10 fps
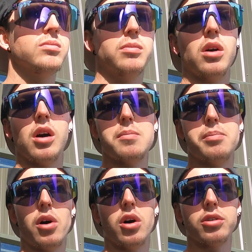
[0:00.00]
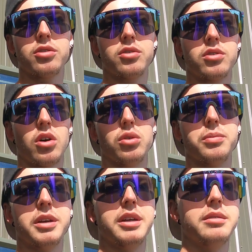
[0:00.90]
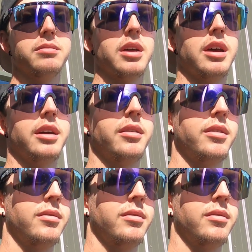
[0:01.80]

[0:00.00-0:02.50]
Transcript: my boss told me that